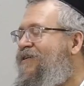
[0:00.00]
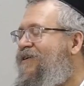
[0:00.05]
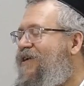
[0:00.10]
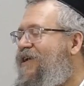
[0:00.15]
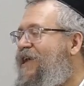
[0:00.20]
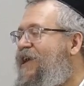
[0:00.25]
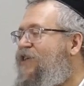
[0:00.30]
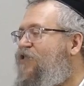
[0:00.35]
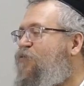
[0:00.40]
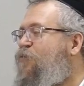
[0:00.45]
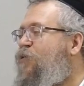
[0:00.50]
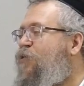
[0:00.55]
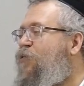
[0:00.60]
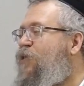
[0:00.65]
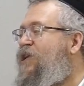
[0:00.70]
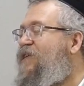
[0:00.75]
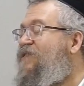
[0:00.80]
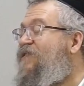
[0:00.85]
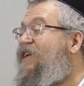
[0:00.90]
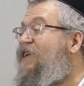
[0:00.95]
Shehem
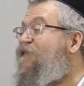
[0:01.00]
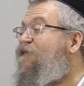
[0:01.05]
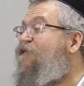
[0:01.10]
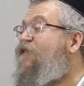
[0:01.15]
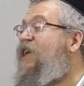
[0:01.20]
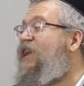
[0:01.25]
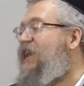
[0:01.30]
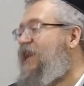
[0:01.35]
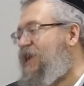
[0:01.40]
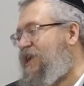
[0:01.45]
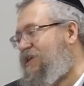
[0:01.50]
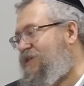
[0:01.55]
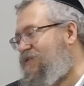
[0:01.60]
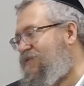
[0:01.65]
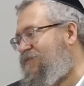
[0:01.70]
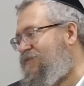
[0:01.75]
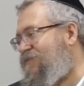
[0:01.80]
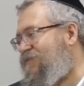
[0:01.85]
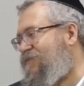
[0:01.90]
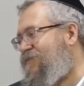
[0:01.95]
b'chines oiros v'kelim,
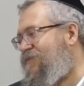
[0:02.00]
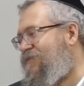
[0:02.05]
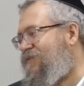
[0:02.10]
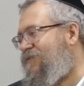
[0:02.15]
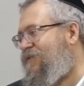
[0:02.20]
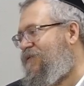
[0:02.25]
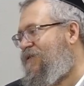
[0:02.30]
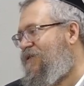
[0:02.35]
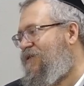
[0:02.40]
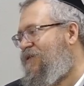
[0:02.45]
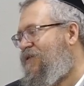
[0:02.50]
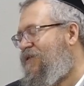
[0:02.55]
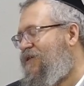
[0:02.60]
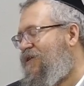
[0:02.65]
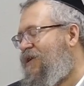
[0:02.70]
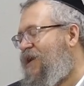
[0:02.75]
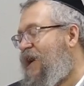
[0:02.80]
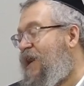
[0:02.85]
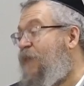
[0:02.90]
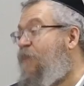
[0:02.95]
the Atzilos, which are the
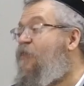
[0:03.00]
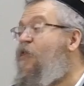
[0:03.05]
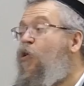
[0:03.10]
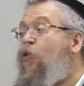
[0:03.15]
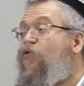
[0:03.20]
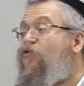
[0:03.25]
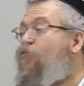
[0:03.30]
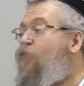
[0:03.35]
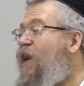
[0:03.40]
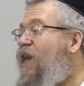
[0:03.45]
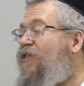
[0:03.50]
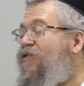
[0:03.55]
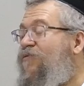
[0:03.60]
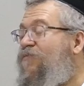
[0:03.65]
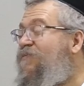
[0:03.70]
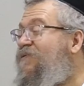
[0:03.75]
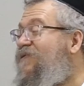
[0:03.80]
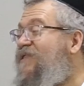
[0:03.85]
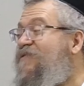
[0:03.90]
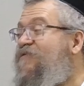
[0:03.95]
lights and the vessels of
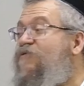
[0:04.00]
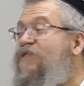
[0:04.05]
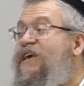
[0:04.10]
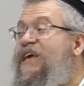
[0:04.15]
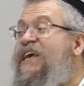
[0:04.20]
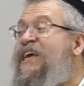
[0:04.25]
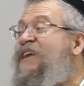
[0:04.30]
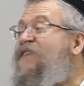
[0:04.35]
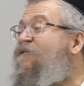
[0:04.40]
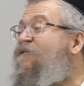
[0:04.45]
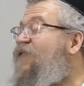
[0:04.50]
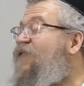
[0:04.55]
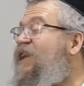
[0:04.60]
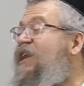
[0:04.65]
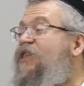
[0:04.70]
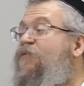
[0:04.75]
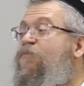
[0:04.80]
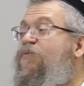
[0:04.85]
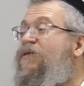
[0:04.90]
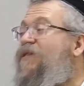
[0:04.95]
Atzilos.
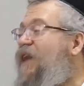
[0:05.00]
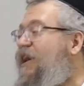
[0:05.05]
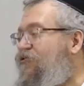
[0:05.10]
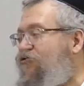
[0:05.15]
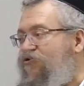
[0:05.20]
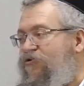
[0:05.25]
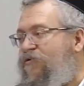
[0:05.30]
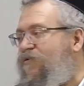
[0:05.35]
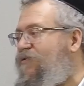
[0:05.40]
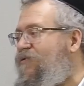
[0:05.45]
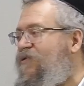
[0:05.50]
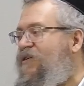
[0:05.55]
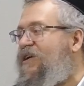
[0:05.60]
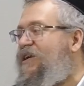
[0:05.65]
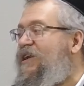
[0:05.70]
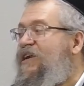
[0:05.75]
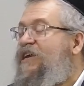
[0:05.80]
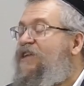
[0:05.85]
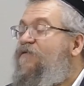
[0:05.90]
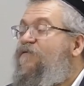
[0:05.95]
Chad b'hoin
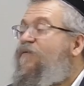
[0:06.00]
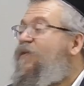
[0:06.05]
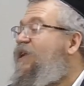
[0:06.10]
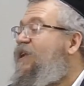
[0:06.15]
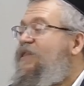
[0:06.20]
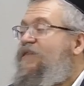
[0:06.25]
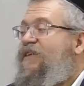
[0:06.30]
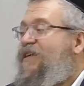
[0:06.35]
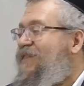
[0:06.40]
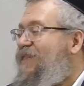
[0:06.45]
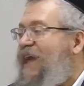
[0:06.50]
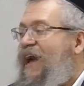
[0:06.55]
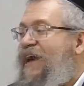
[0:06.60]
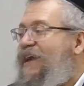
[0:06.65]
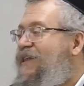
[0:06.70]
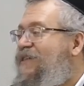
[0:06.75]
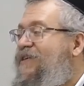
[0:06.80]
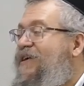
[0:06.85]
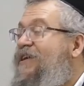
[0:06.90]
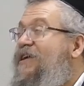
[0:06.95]
mamish, he's literally one with
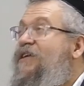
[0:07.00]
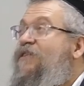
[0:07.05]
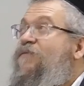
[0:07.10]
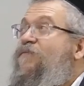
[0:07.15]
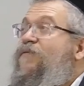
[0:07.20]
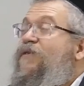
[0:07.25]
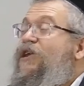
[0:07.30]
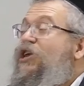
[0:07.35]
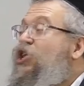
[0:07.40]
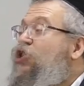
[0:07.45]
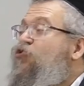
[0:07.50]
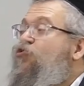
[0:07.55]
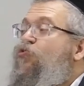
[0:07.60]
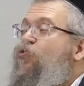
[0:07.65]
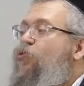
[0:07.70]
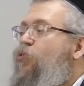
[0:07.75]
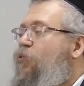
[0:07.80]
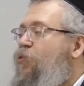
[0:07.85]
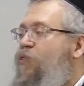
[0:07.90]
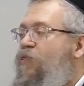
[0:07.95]
them. B'chines ein sof
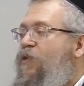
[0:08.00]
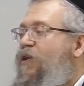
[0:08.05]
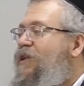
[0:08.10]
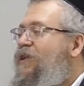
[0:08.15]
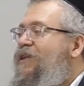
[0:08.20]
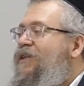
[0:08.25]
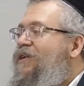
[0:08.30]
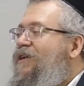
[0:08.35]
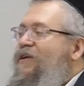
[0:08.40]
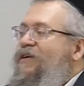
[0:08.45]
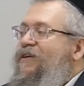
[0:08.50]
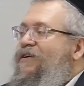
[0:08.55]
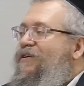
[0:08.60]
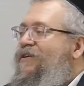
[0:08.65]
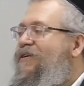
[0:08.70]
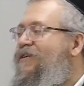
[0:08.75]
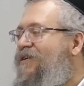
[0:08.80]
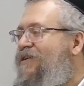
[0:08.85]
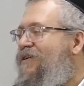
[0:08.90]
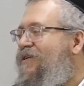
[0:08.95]
mamish, in a state of ein
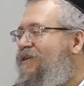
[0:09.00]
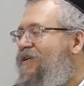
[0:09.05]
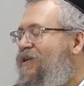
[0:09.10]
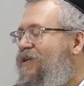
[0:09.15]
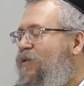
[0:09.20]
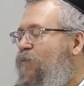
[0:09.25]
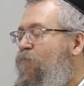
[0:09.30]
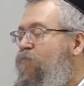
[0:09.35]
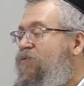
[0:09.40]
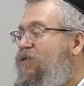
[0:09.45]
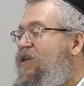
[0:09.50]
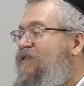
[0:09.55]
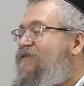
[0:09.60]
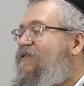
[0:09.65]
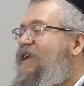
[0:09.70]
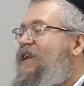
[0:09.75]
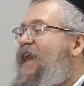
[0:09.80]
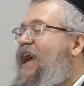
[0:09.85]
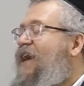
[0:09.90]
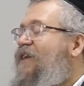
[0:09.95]
sof.
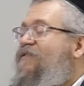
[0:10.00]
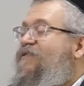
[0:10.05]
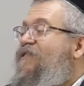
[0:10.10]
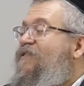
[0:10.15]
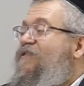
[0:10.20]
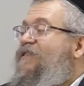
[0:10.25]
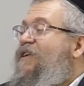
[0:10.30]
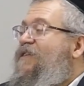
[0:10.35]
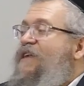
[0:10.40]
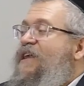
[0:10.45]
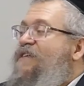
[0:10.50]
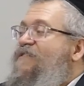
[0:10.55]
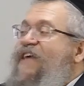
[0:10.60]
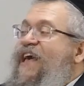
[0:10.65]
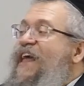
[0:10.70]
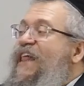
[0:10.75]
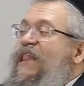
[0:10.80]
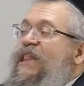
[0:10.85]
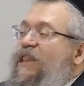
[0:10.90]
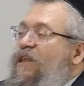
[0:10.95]
U'kamayim
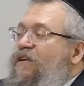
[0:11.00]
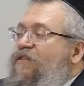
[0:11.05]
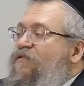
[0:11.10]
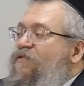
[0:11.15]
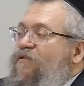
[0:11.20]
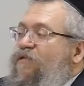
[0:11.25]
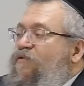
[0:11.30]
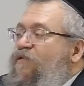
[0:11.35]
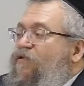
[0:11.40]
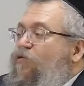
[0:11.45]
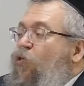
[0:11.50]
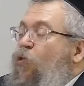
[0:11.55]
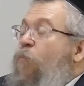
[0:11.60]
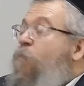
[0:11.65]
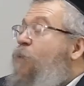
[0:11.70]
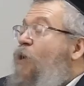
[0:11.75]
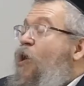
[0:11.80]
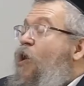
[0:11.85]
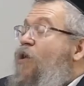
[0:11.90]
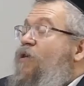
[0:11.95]
ereliyohu, and like
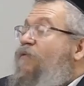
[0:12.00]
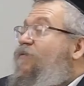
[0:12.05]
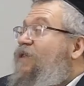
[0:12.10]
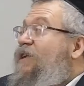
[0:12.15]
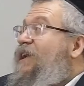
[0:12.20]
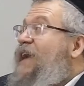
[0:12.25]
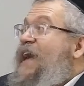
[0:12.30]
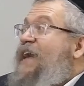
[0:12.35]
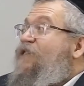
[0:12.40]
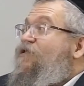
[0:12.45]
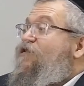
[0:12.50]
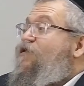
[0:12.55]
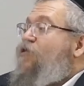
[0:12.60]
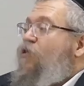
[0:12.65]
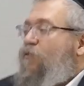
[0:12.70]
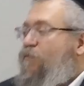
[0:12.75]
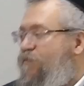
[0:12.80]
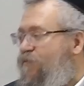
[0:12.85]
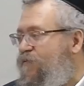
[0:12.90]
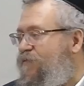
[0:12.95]
Eliyahu, one of he says
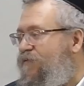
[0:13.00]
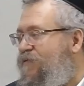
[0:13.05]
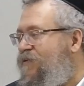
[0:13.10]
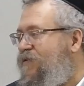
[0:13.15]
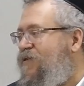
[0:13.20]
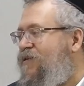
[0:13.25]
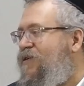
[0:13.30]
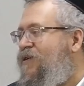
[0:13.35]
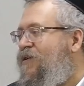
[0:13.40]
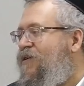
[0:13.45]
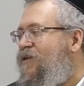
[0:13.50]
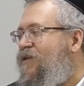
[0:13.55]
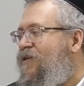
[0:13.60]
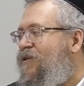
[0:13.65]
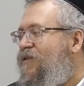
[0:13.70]
v'lav mekol inun